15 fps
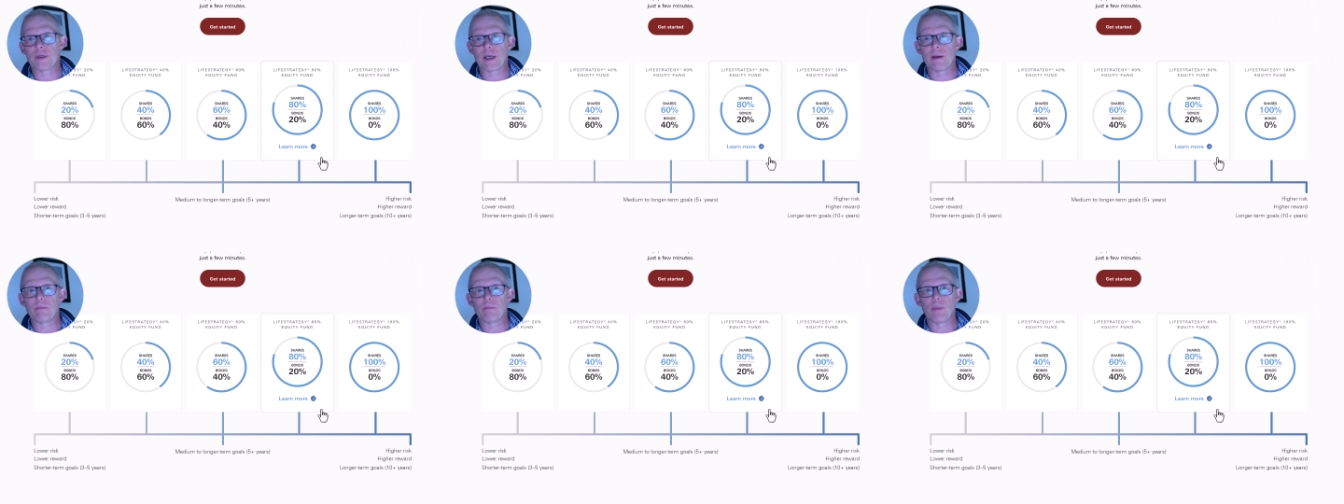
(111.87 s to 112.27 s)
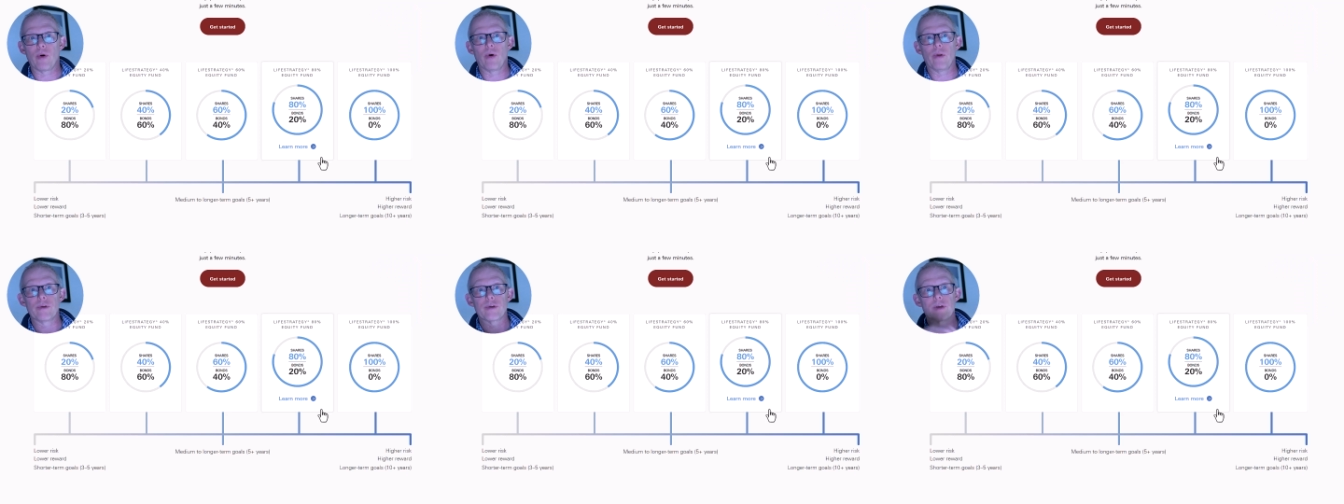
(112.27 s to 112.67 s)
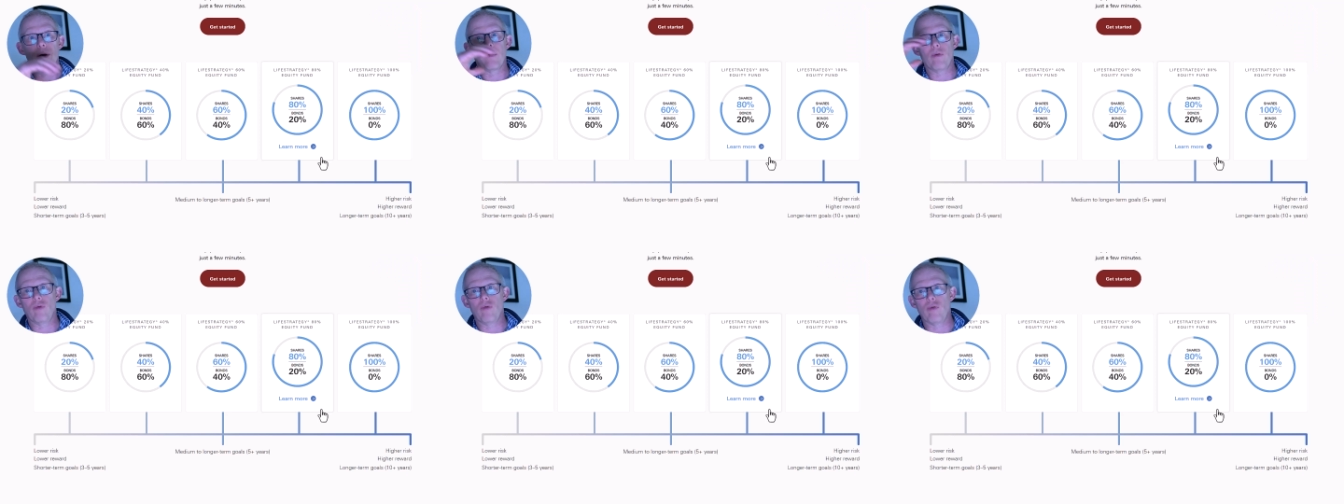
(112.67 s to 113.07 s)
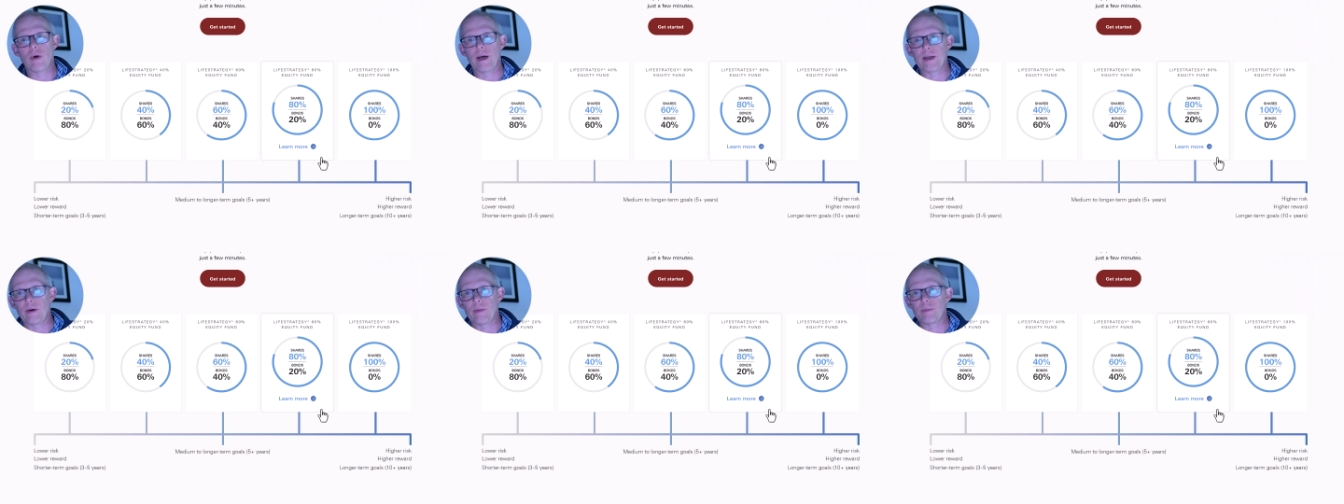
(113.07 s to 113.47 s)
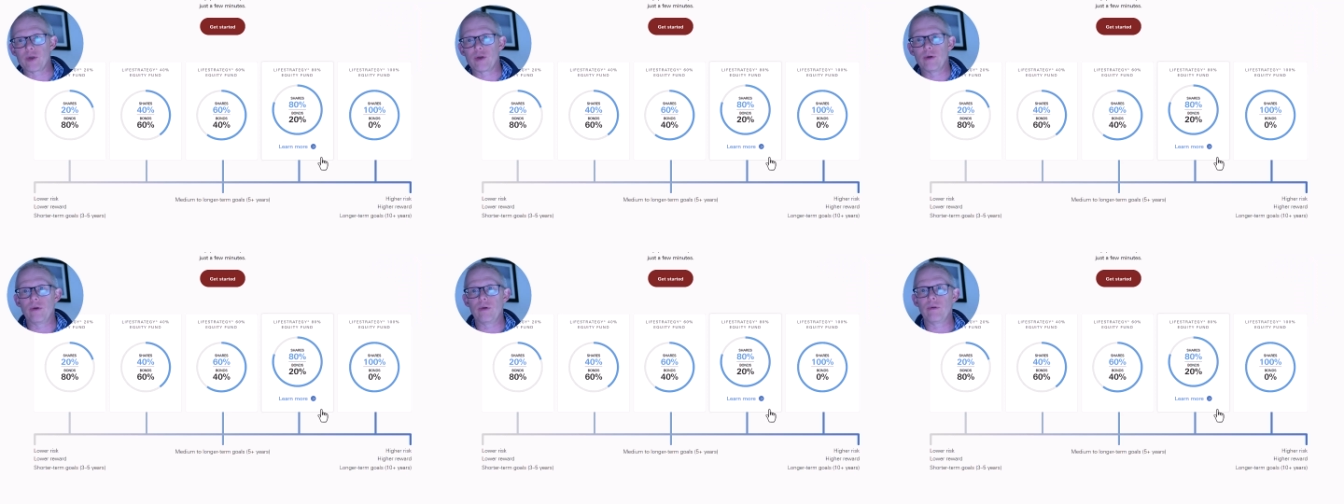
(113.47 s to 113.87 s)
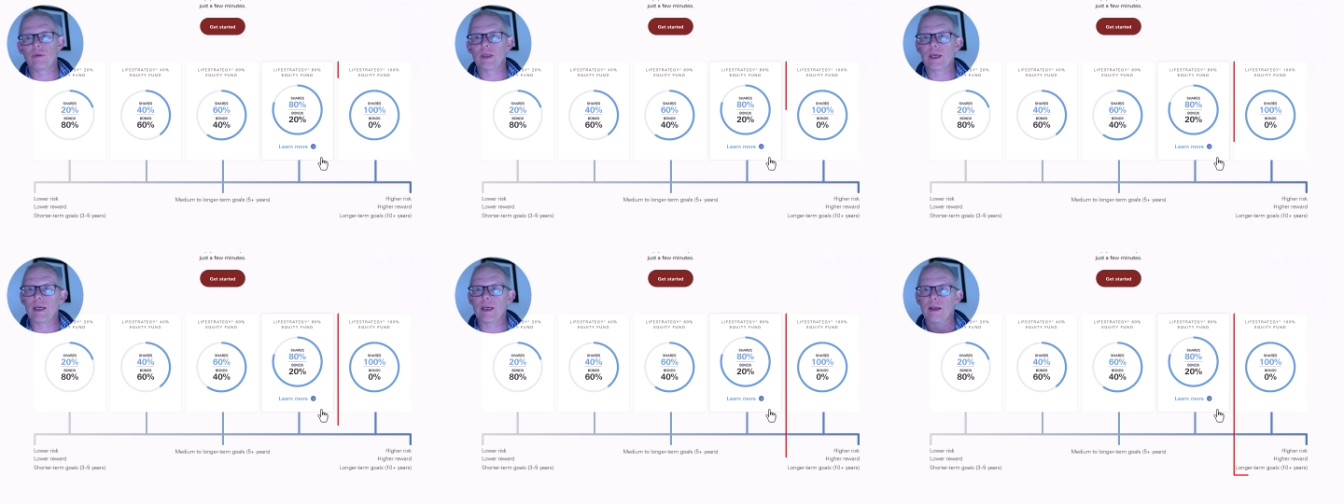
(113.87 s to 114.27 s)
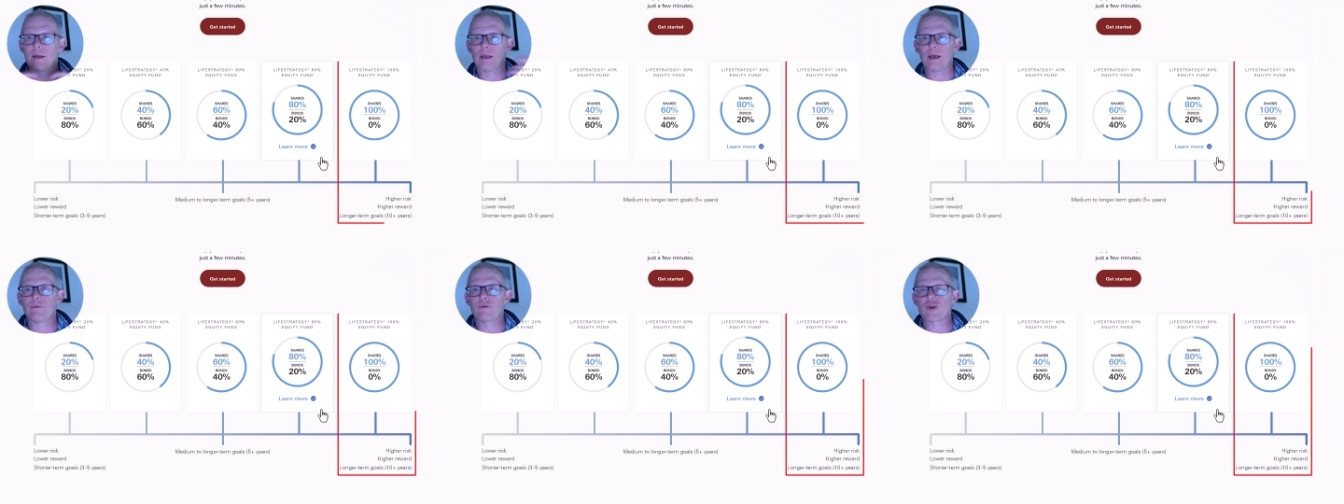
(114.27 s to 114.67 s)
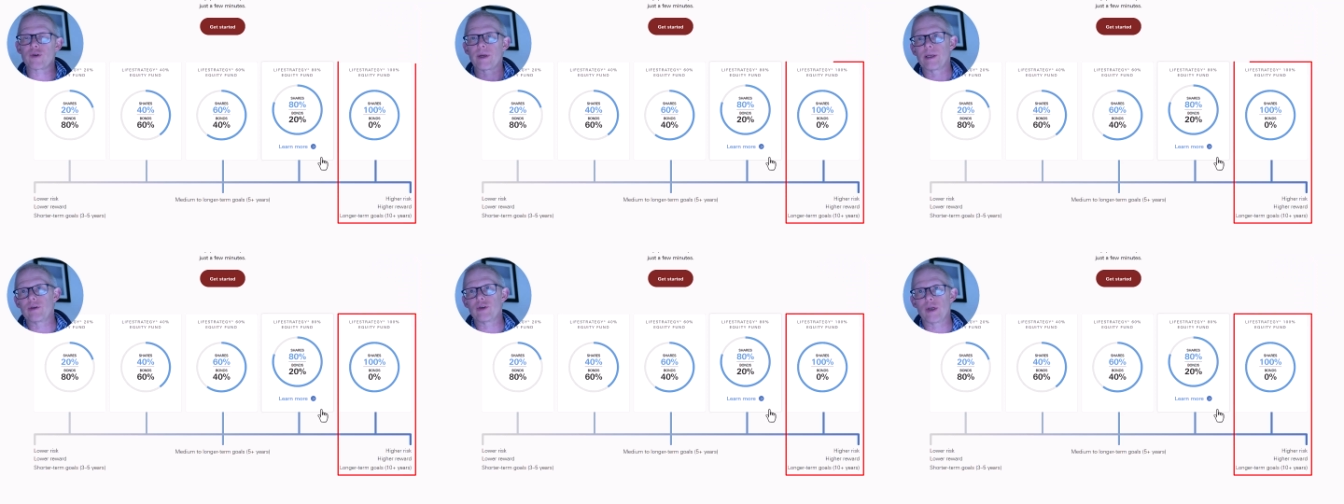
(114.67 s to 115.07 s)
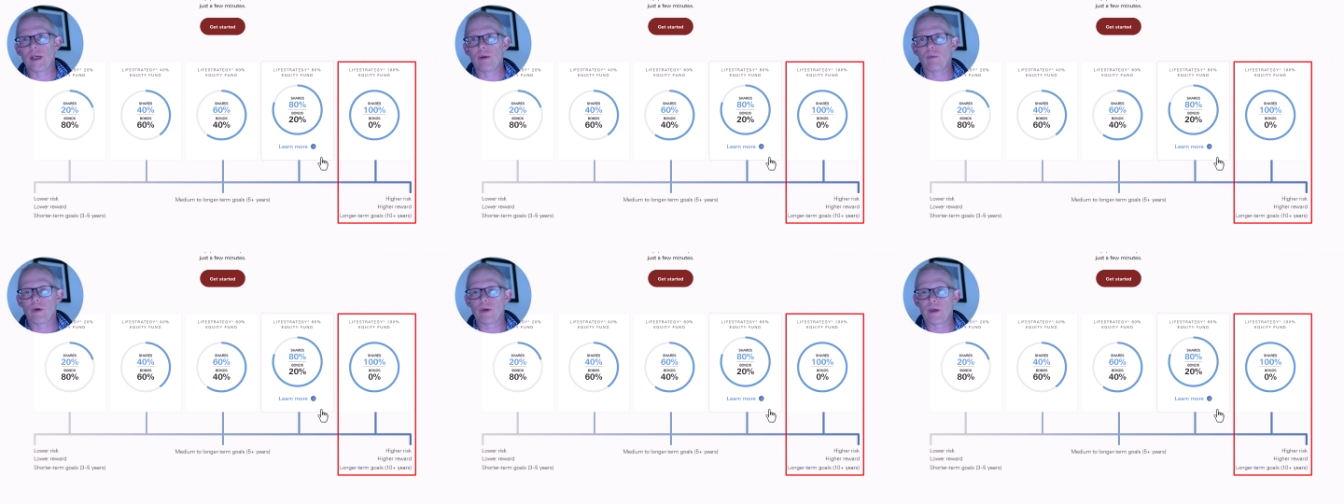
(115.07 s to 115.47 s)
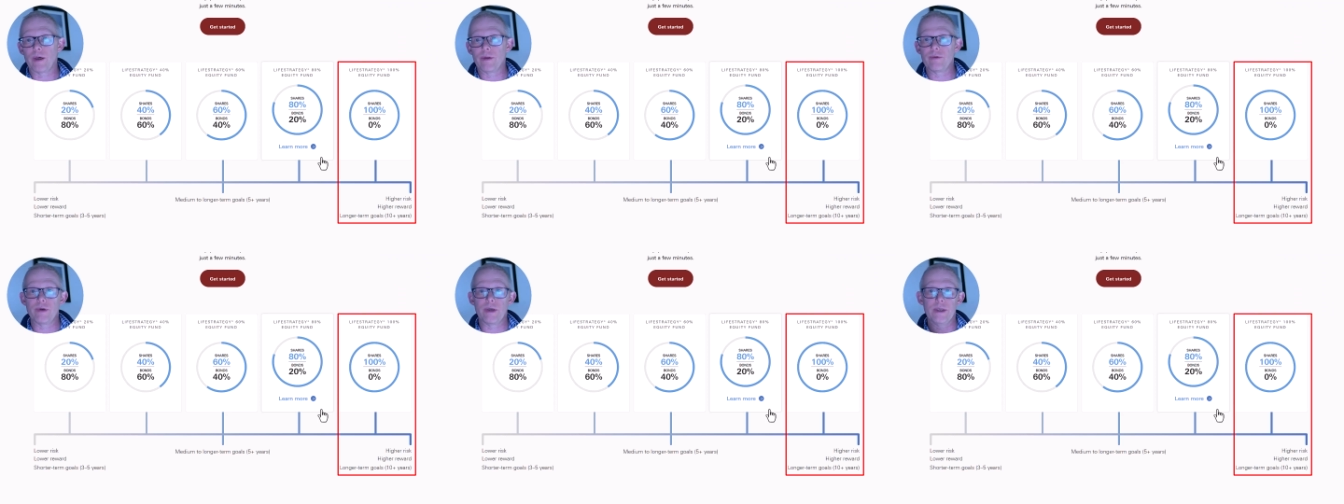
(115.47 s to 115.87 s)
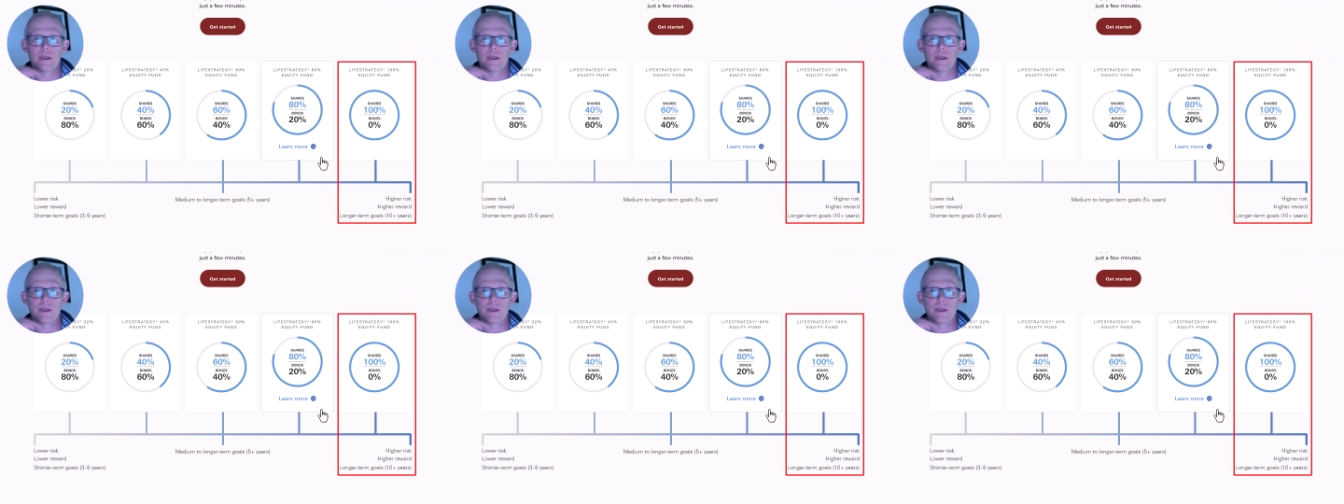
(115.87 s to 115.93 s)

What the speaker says: bonds, right up to the Lifestrategy 100,